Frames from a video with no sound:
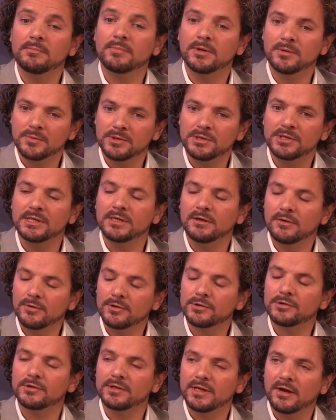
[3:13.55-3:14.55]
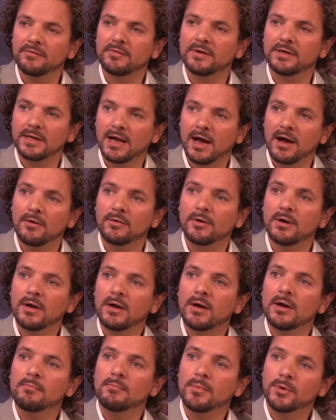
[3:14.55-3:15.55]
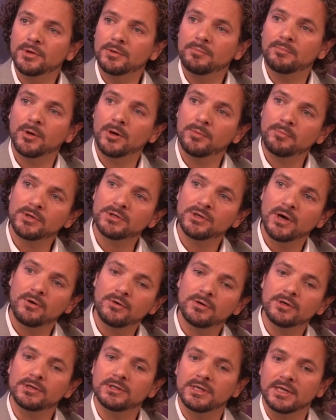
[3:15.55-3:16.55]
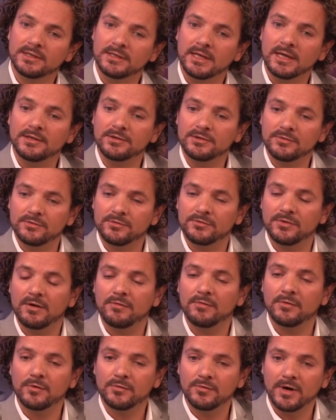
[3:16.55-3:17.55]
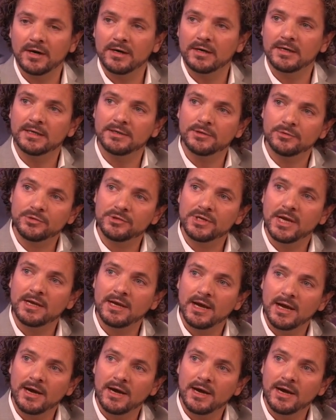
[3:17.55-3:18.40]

But we see also definitely now multi-purpose owners that, that travel regularly to SECA